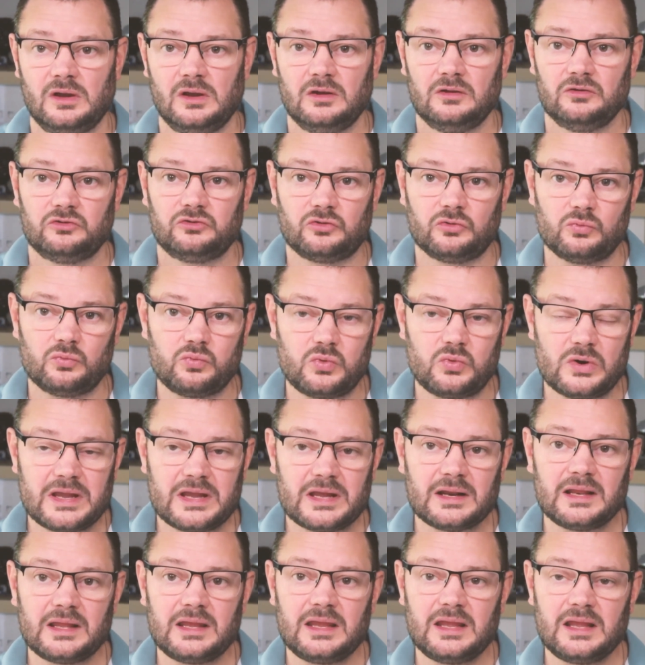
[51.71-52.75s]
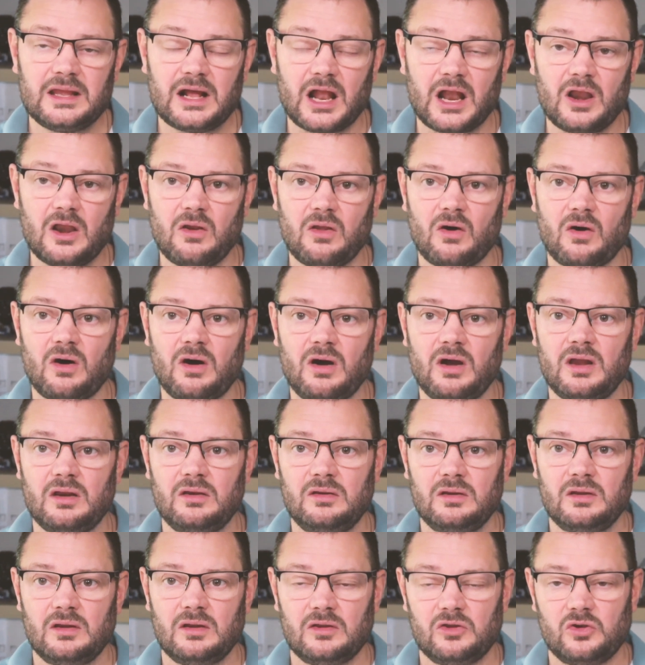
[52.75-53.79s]
to really align
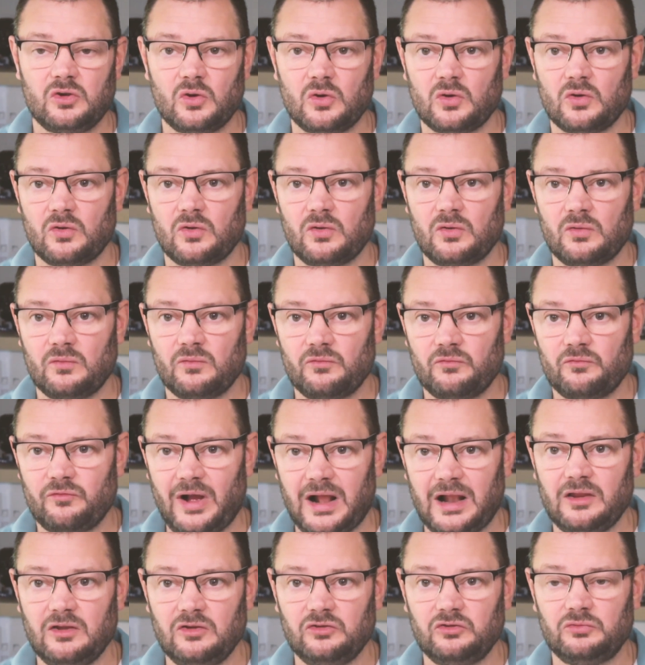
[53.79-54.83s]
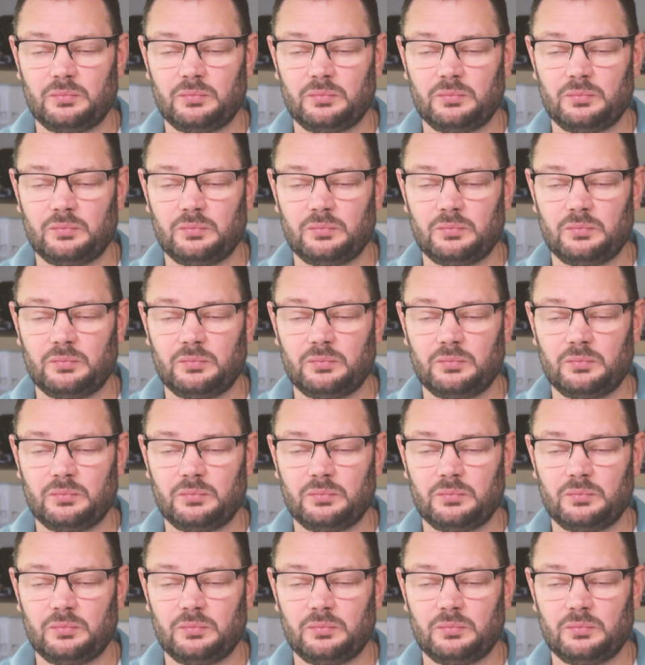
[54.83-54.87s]
your values,